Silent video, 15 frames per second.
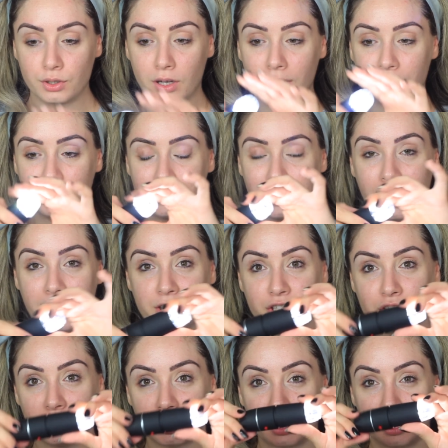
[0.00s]
So I've
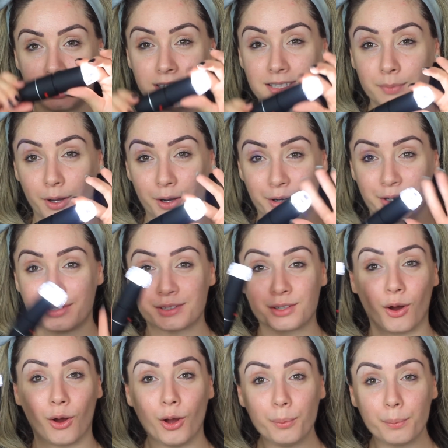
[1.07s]
attached this
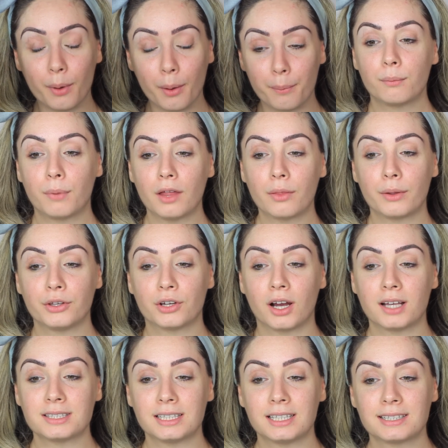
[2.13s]
microscope. By the way, you
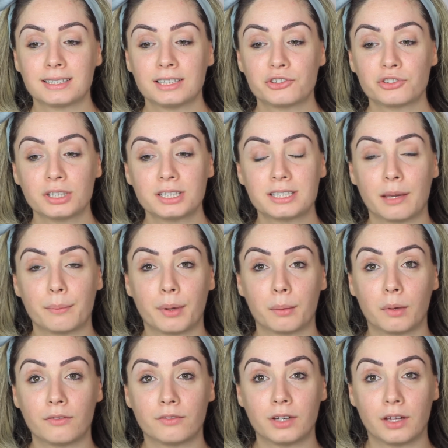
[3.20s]
guys, it is literally 10
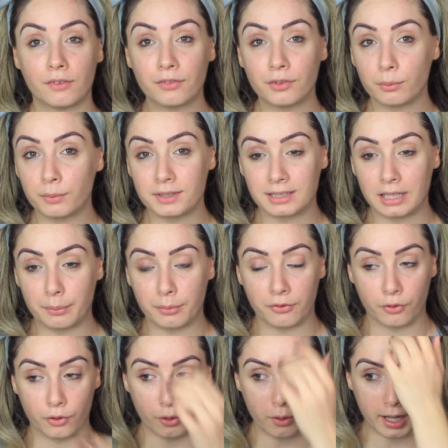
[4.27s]
PM. I've never filmed this late
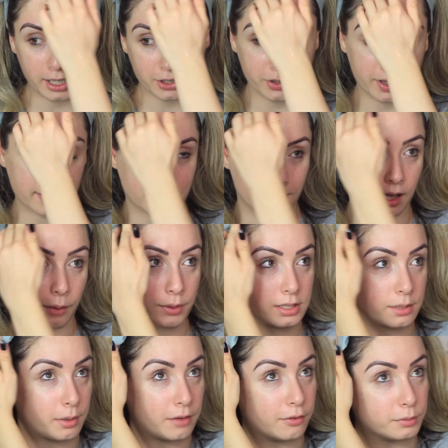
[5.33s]
before. Actually, that's a lie. One
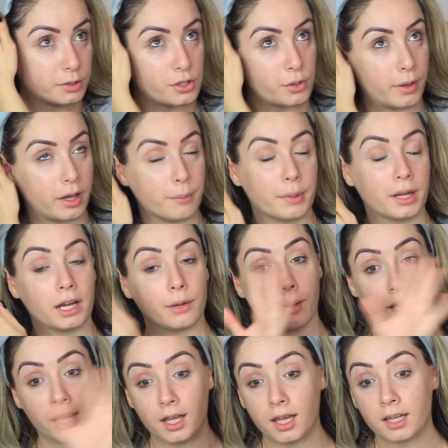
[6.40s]
time I filmed at 2 AM, but
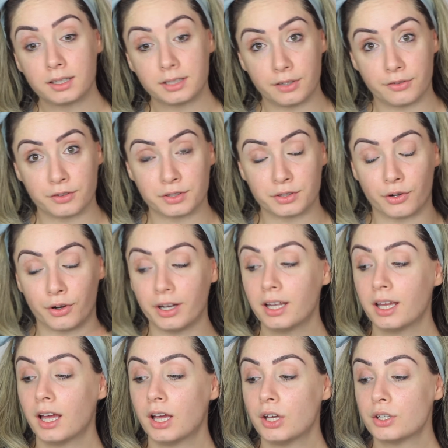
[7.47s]
anyway, different story.
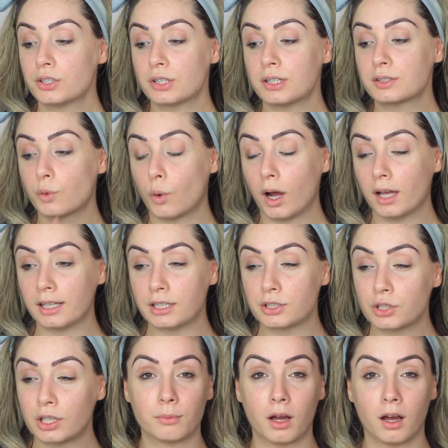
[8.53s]
So it's quite
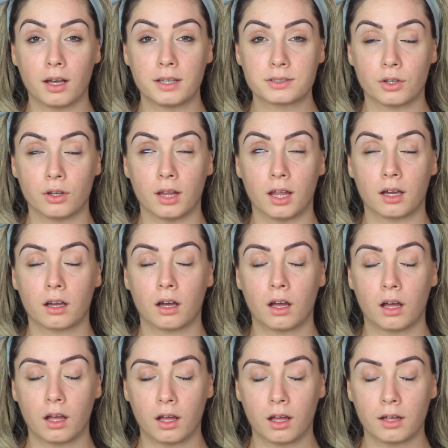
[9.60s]
late. So if my eyes go like,
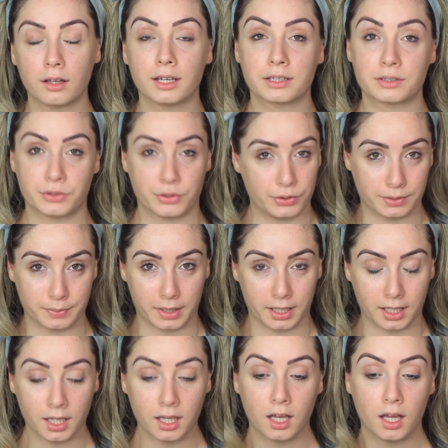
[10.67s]
excuse
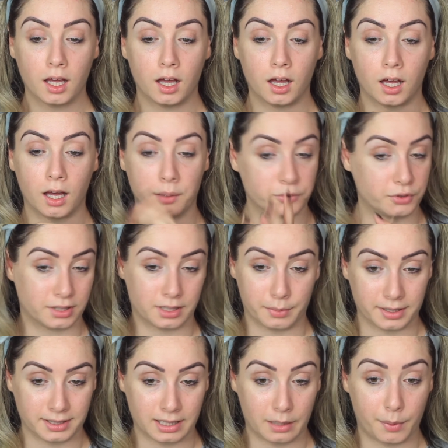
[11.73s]
me, I'm just a
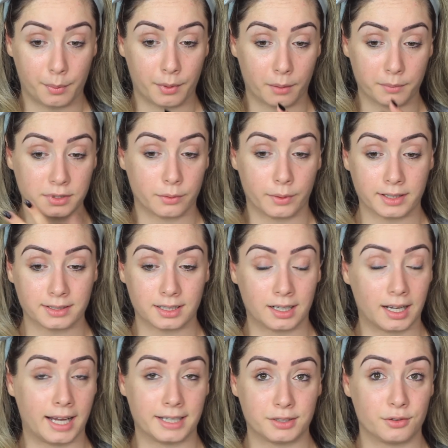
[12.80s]
bit sleepy, but I'm so
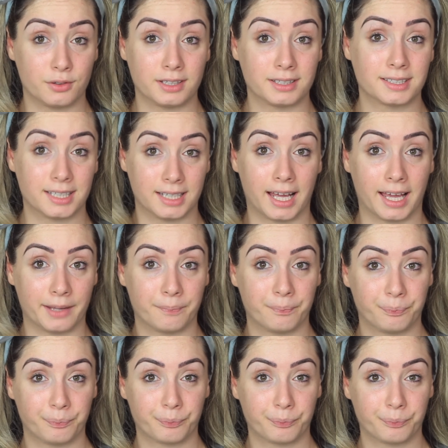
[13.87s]
excited I had to do this today.